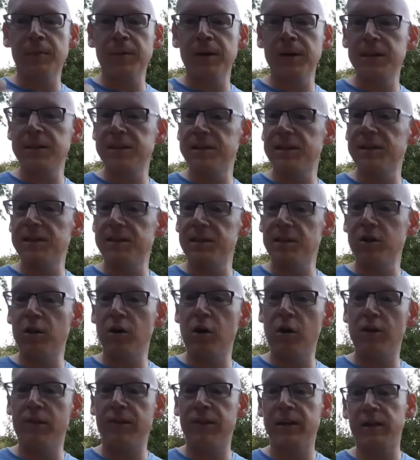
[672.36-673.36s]
Eastings and
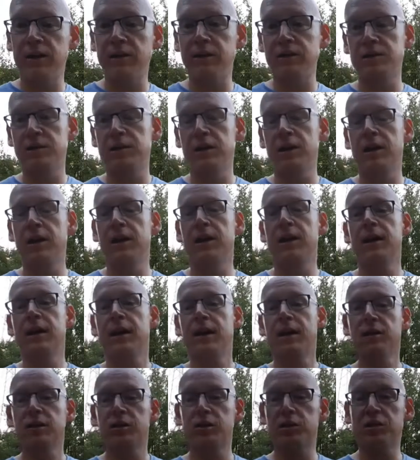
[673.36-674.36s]
northings,
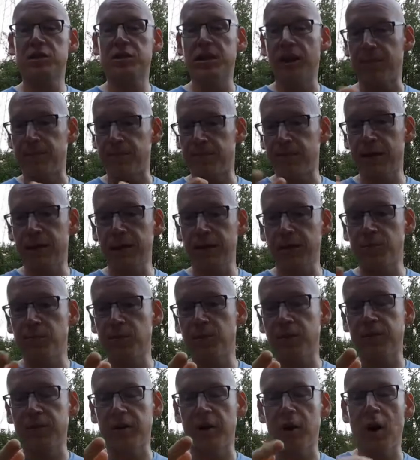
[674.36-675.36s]
just separate
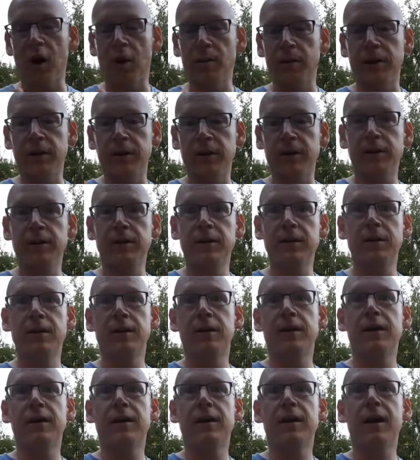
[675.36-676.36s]
them with a comma,
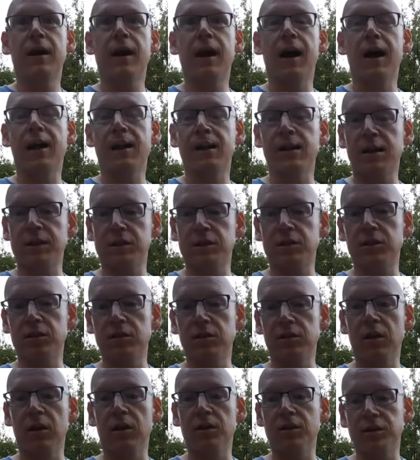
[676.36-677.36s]
and latitude
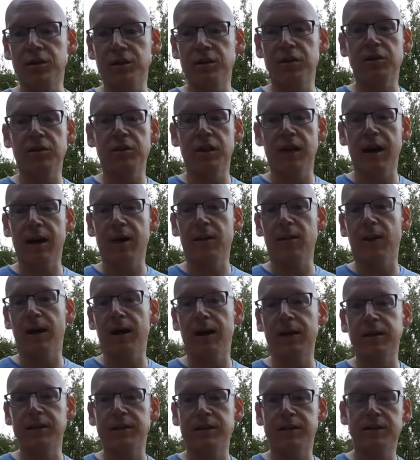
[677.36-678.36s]
and longitude
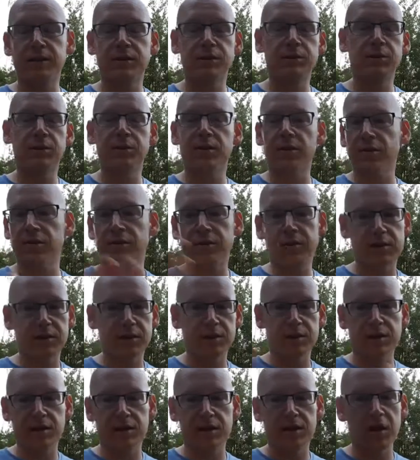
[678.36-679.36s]
likewise. Grid
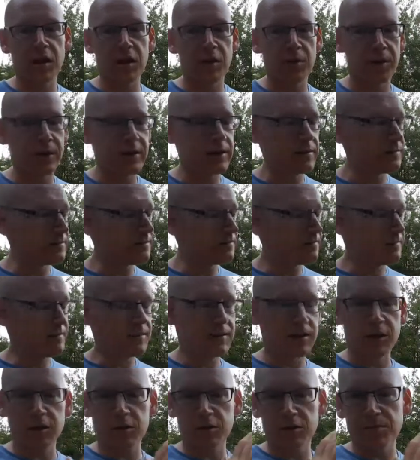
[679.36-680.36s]
references can go in,
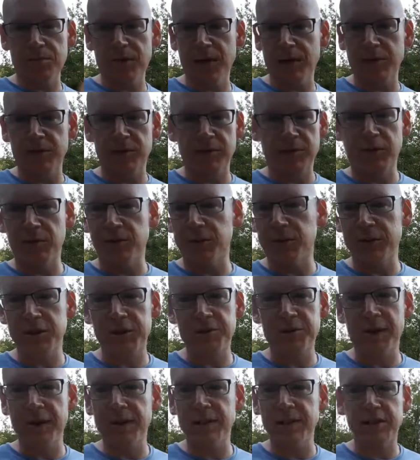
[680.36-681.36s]
it doesn't matter if you put
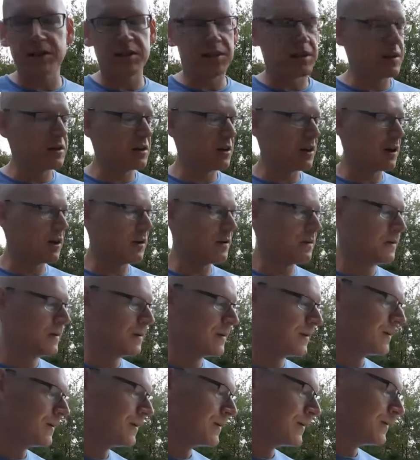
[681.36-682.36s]
spaces in or not.
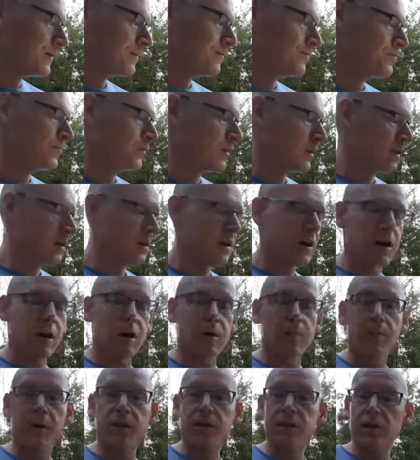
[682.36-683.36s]

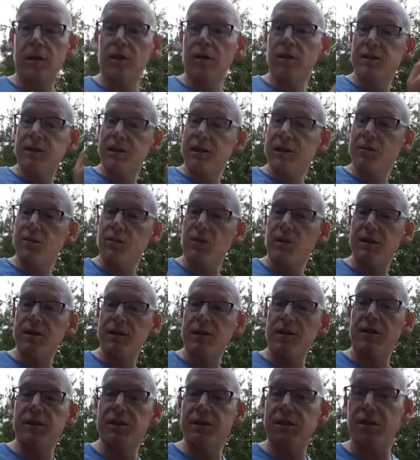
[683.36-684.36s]
As long as each one
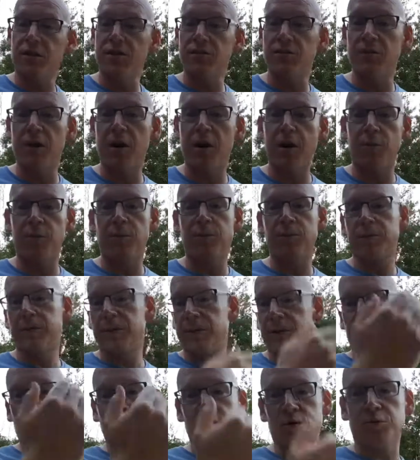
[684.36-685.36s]
is on its own row,
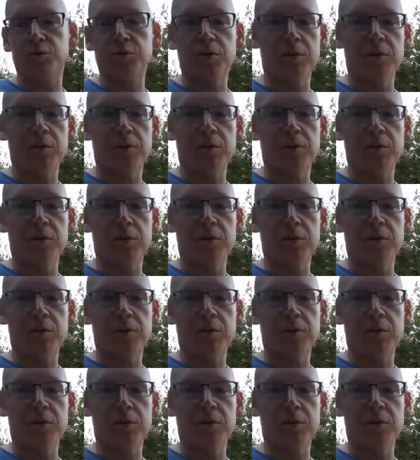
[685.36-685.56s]
it'll just